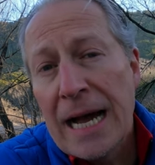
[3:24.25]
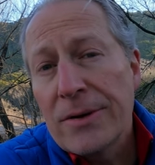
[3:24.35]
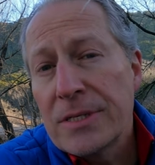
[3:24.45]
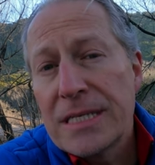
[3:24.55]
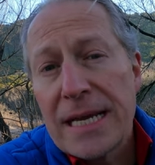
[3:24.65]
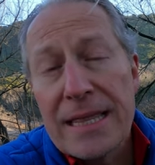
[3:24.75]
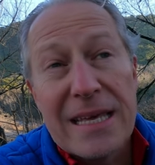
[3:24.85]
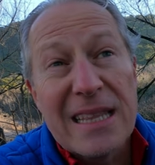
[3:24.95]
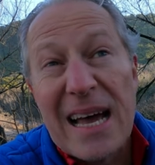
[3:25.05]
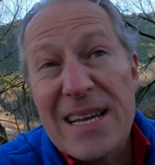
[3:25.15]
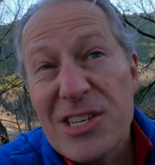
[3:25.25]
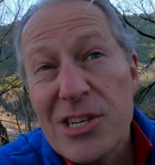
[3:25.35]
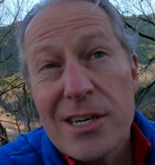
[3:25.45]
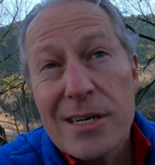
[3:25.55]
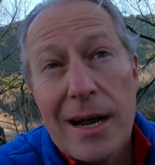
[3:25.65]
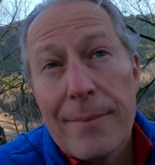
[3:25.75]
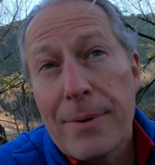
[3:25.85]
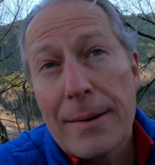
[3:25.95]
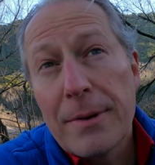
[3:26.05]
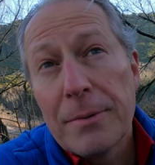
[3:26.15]
I would say that last year I
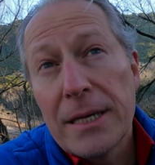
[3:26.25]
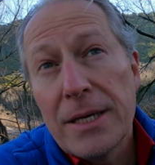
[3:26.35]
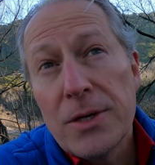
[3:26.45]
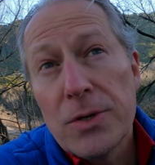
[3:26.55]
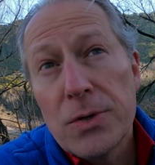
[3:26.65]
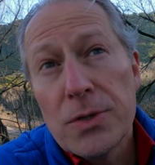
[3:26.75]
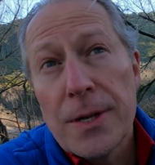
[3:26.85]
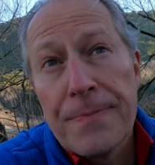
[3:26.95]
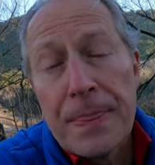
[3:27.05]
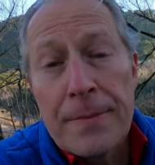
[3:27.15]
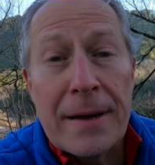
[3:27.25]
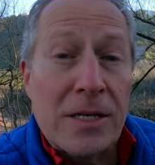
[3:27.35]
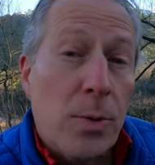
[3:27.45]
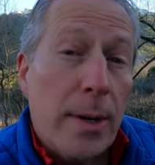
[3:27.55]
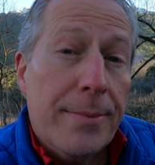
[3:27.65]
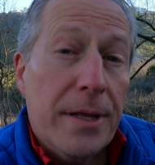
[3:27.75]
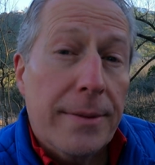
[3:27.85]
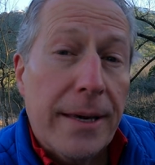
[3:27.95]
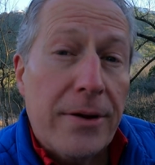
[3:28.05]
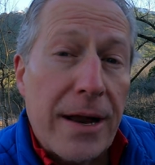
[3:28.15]
probably used my
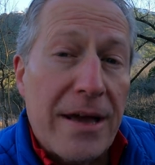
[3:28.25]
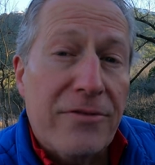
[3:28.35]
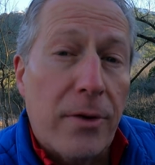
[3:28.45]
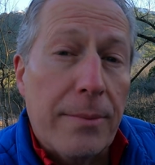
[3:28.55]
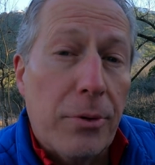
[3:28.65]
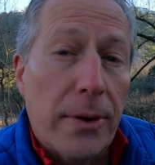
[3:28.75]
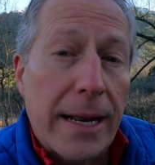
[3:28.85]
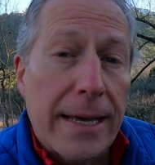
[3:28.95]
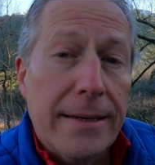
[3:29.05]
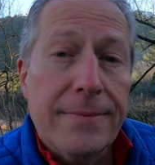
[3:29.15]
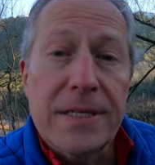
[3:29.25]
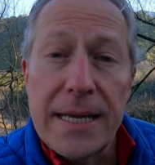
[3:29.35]
20mm f1.8.